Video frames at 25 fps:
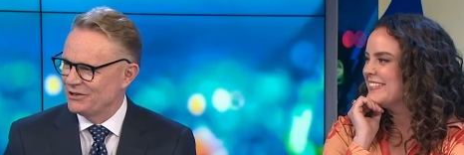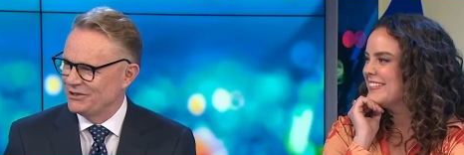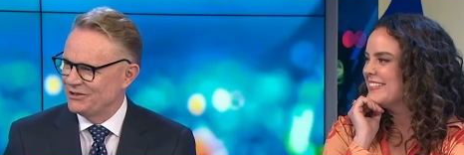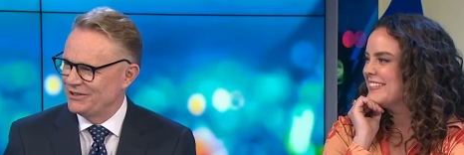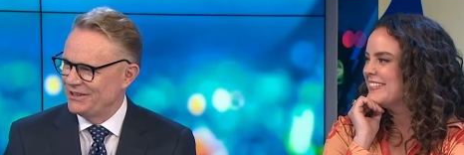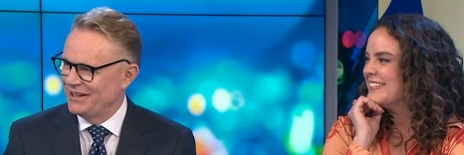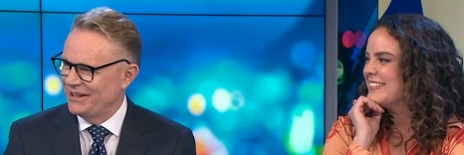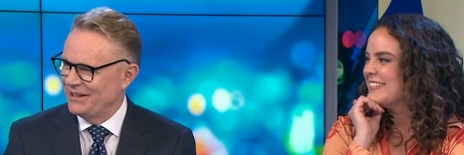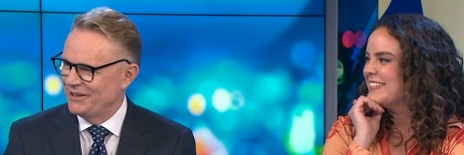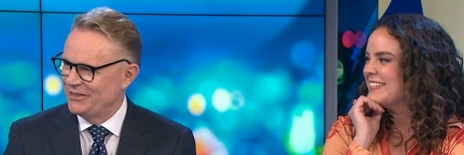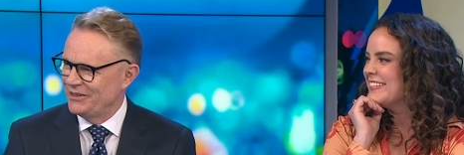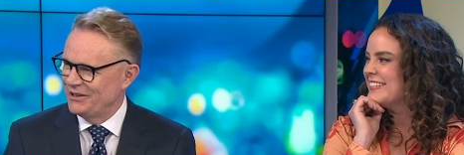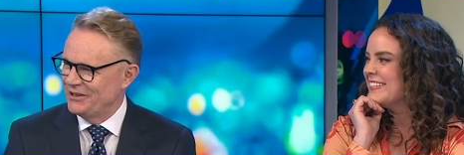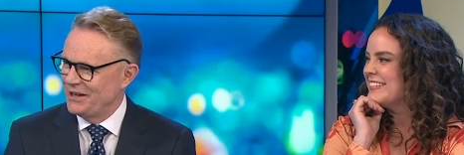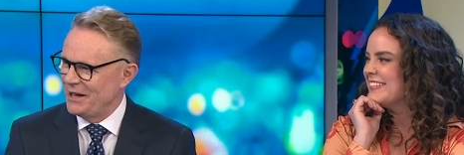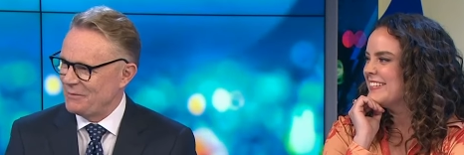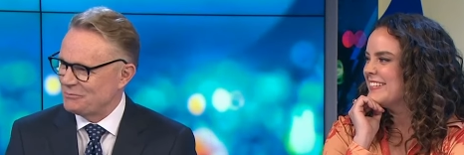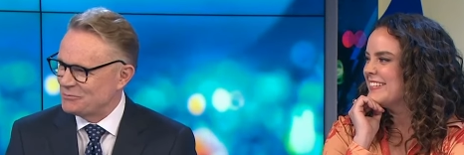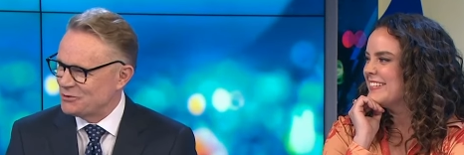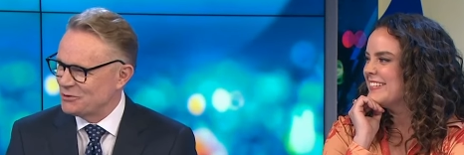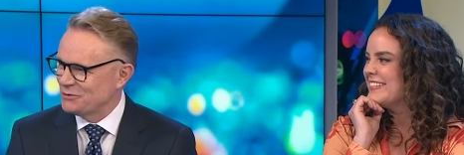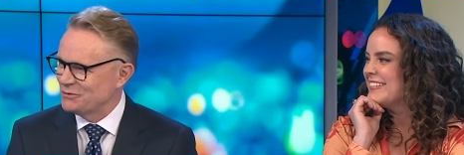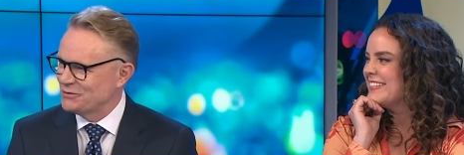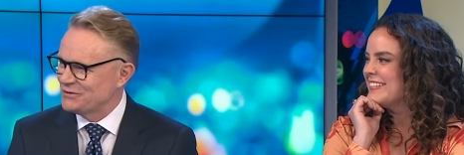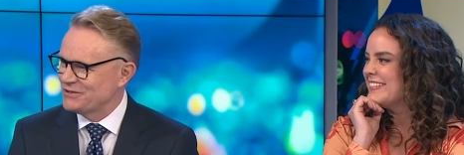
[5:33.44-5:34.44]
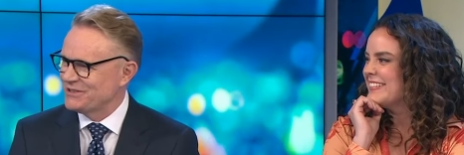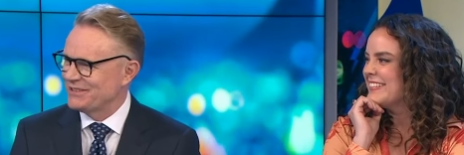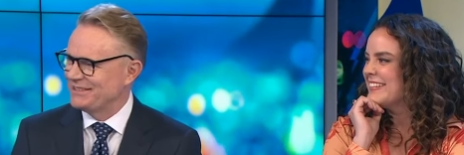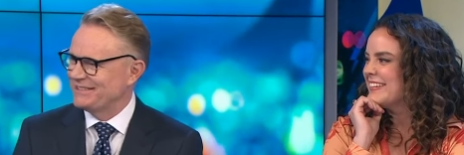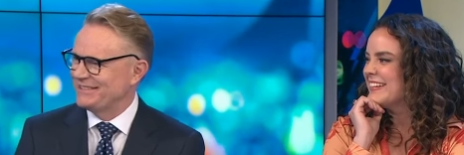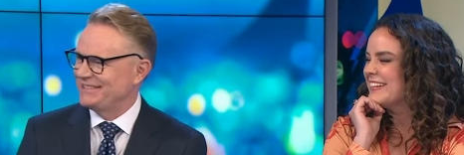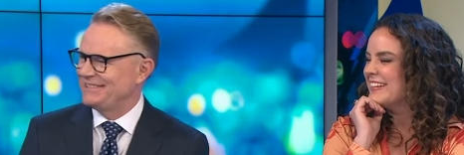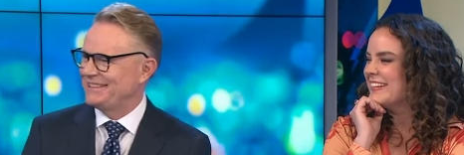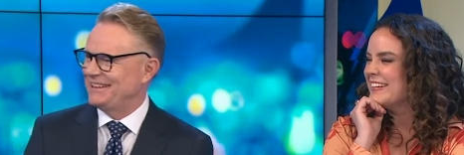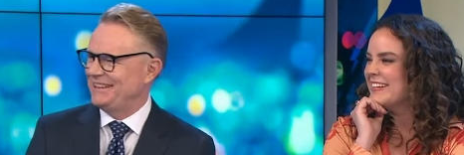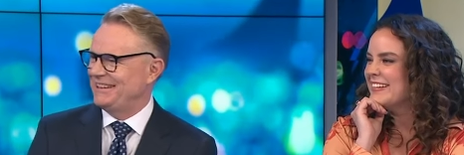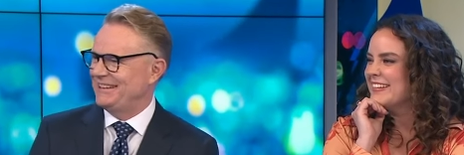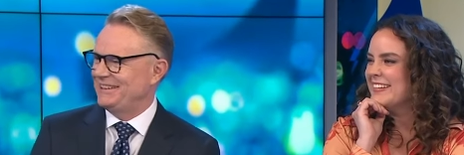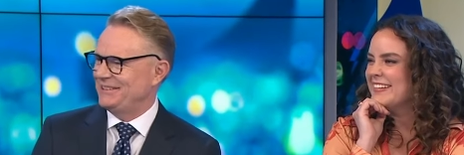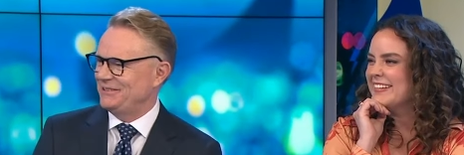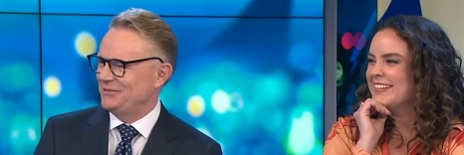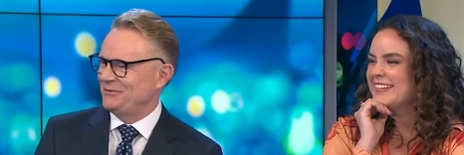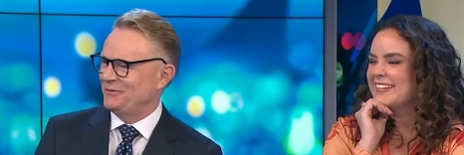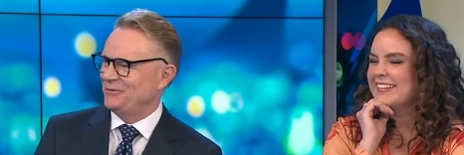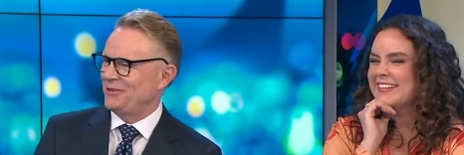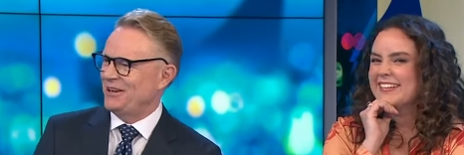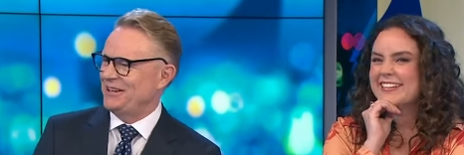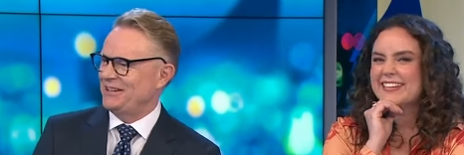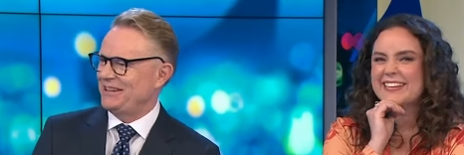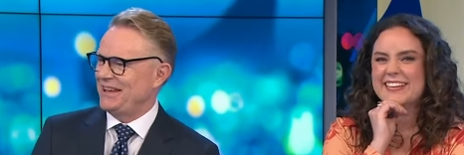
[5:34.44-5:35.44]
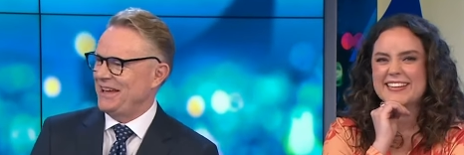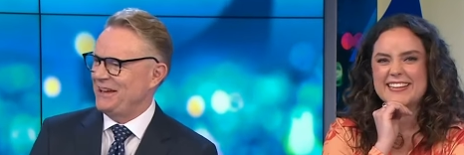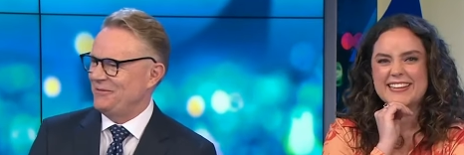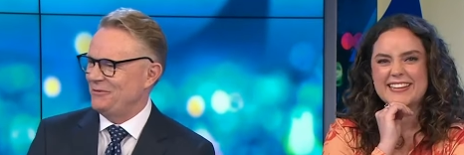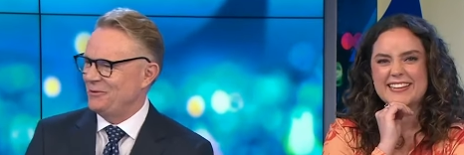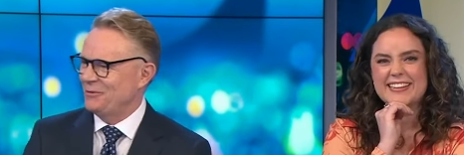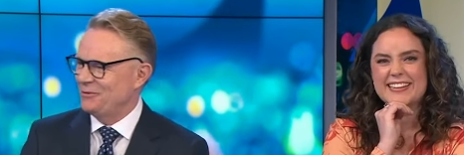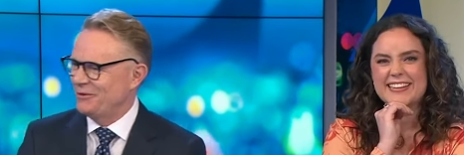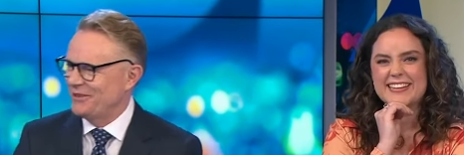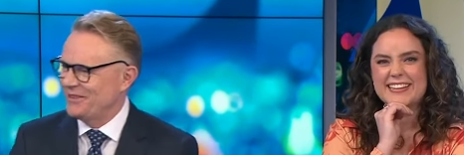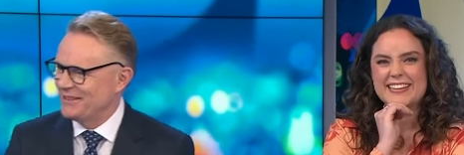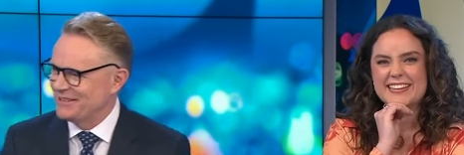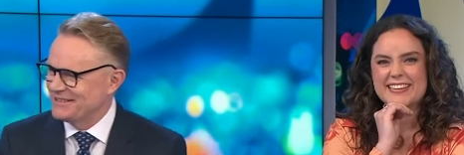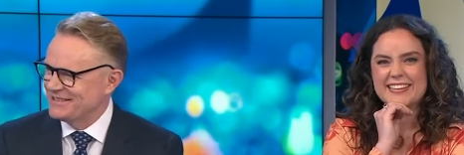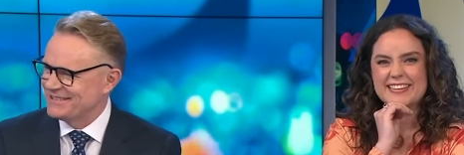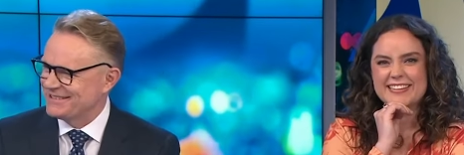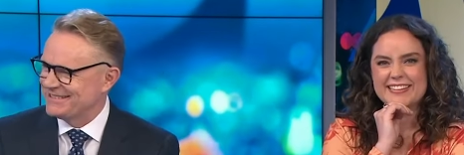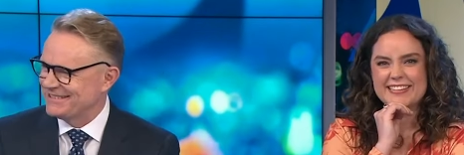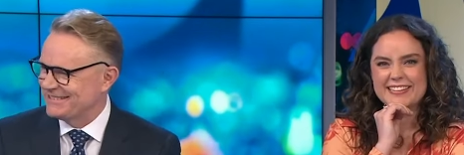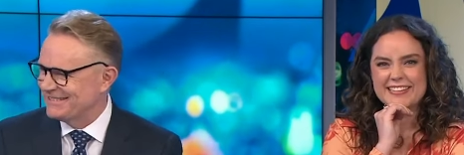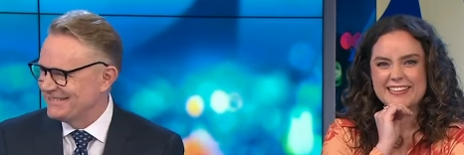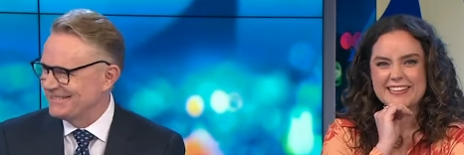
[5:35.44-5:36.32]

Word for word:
Speaker 1: on uh, the nuptials, and yeah. uh, great to have you with us.